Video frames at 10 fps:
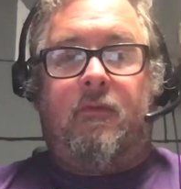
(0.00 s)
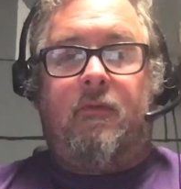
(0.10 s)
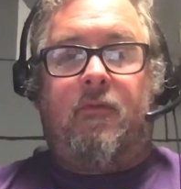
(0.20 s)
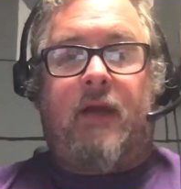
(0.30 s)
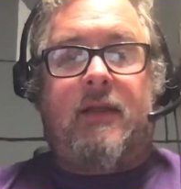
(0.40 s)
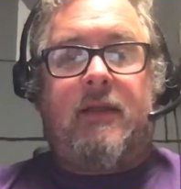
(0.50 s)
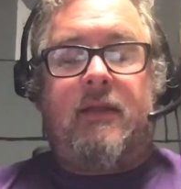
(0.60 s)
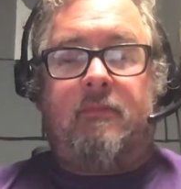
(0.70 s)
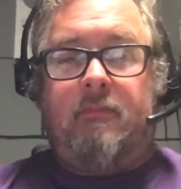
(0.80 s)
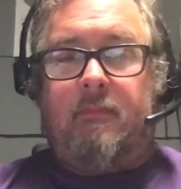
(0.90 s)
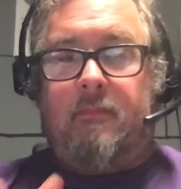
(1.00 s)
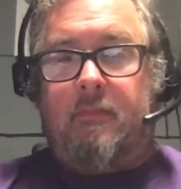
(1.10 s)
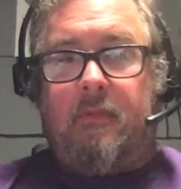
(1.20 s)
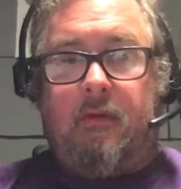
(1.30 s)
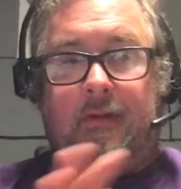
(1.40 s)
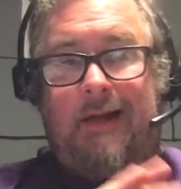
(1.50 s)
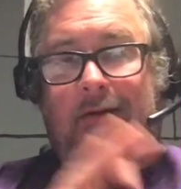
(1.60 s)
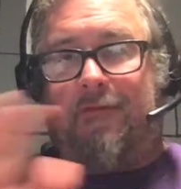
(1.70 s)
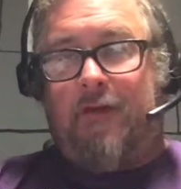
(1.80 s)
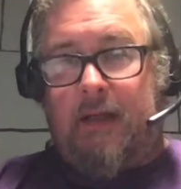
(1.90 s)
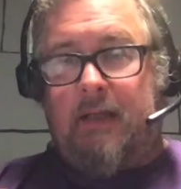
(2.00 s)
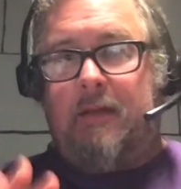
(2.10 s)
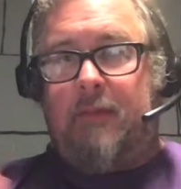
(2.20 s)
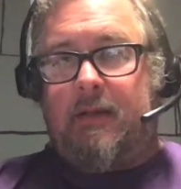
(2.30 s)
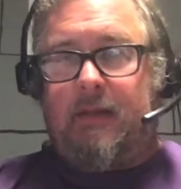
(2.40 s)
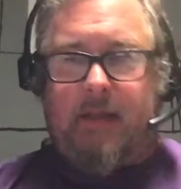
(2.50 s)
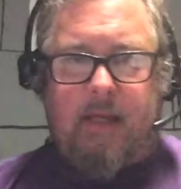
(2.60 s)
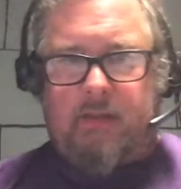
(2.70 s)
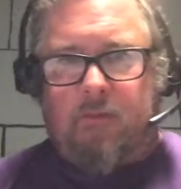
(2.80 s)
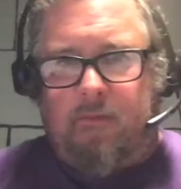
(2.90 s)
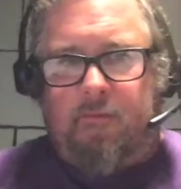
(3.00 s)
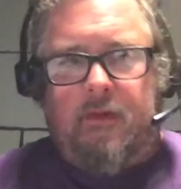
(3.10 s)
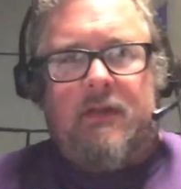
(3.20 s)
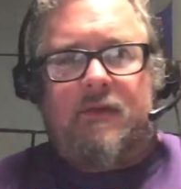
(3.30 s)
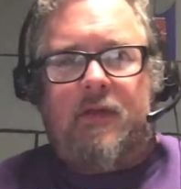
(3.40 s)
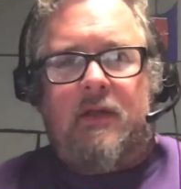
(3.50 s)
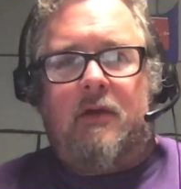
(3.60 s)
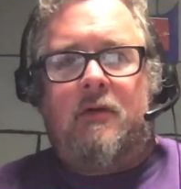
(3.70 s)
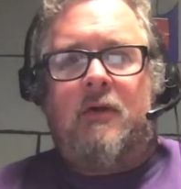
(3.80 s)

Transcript: Finally, or not finally, but the last one for this video,